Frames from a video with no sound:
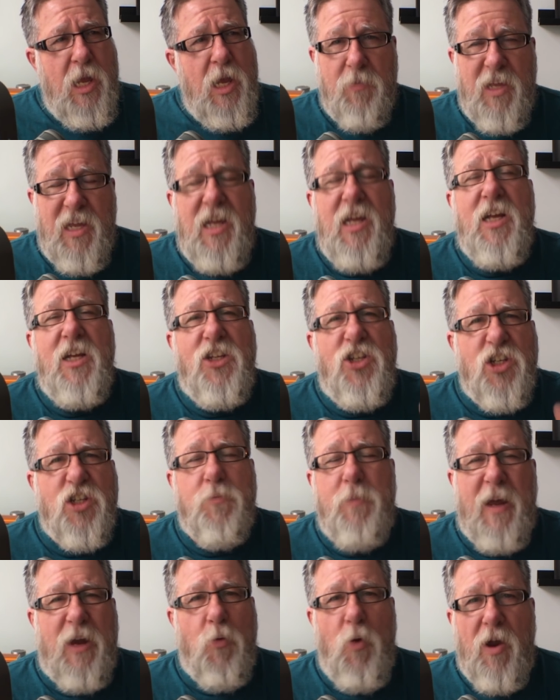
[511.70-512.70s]
And just
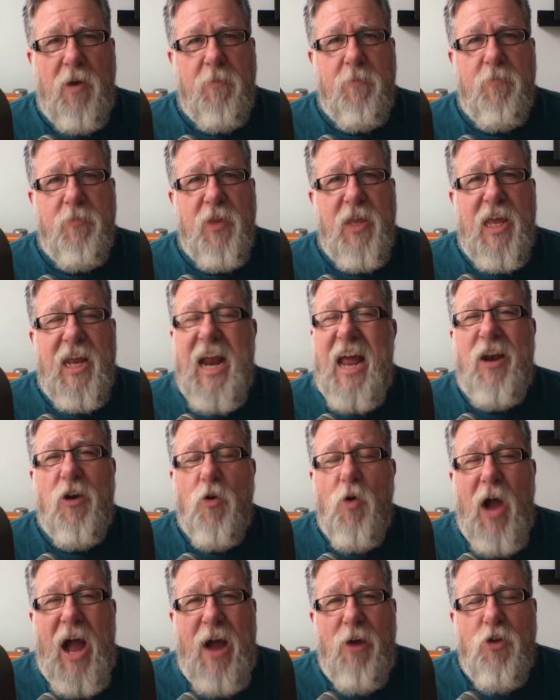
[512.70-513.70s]
pick one. And I don't
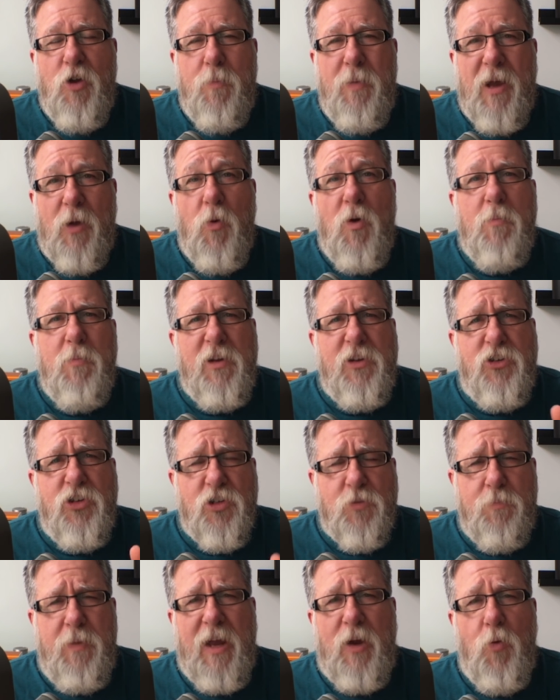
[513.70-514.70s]
know how you pick one, but
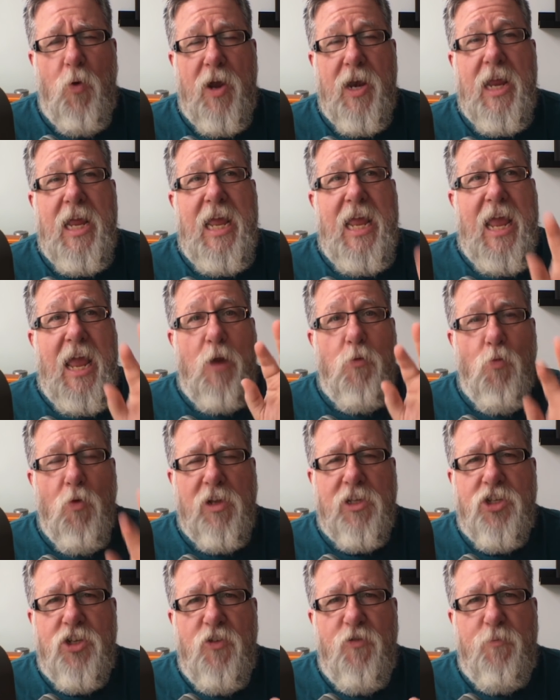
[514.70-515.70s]
just pick one. And
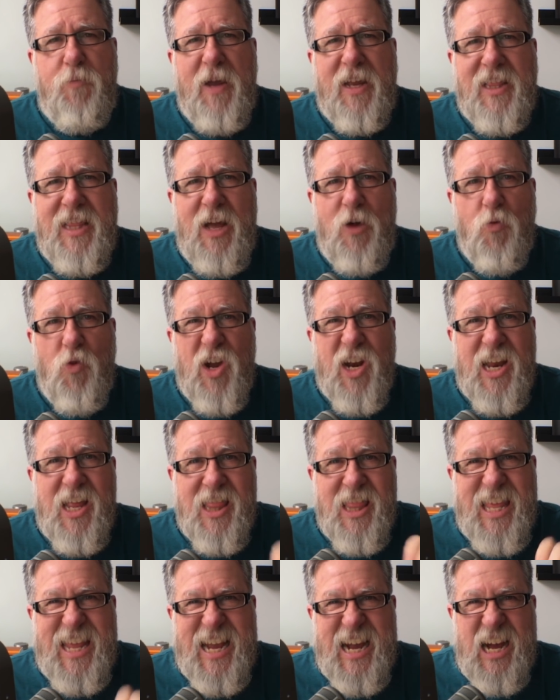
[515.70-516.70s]
once you've picked that one,
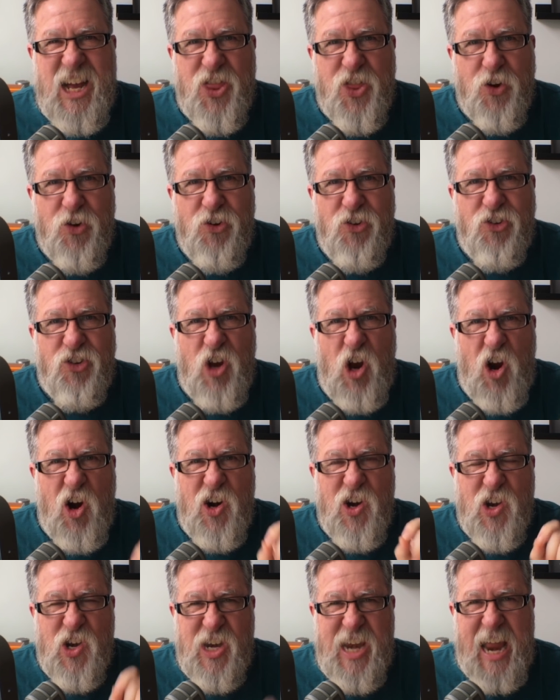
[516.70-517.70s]
the others are
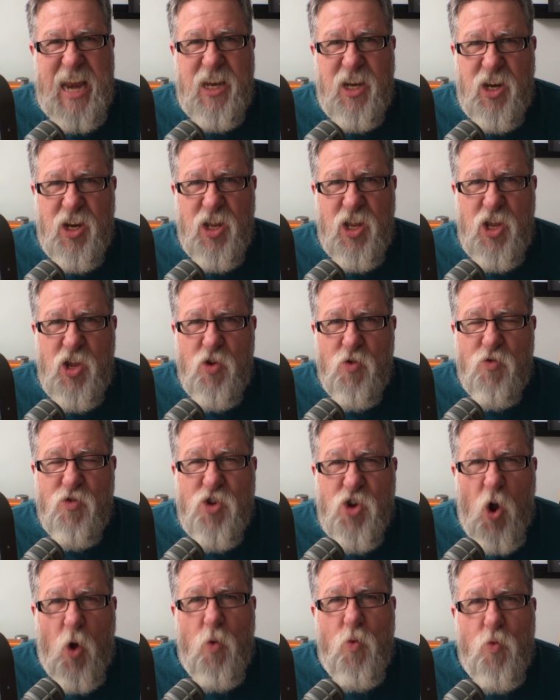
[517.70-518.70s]
dead to you.
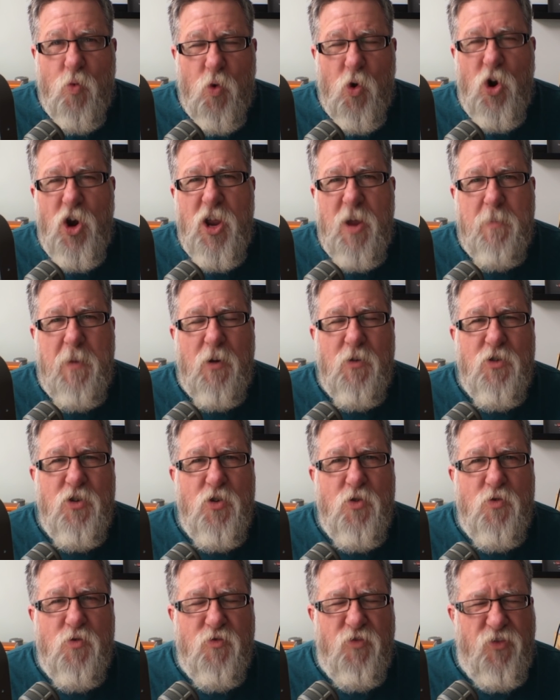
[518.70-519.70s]
Don't worry about
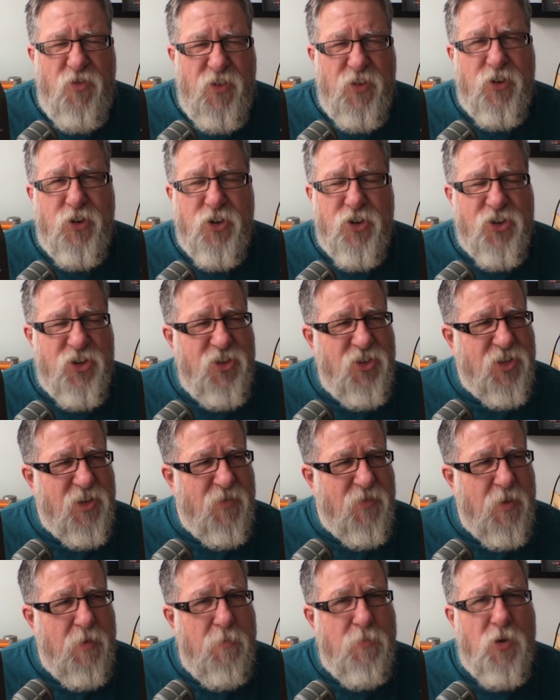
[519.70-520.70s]
new versions
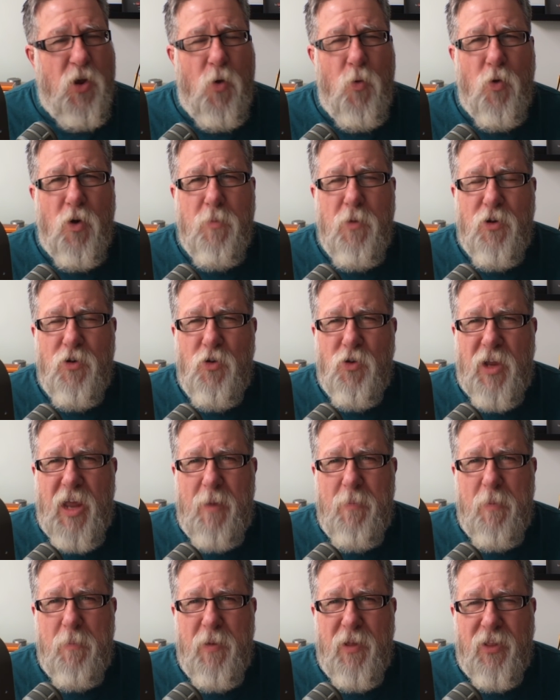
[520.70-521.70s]
of them. Don't worry about new
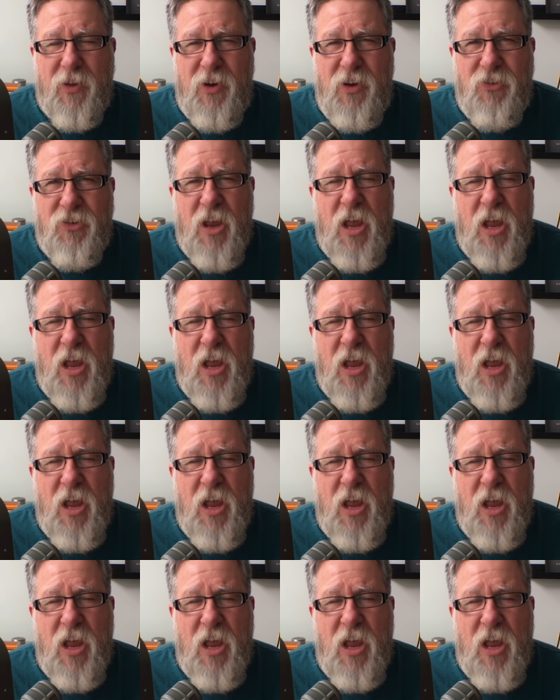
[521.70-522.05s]
capabilities.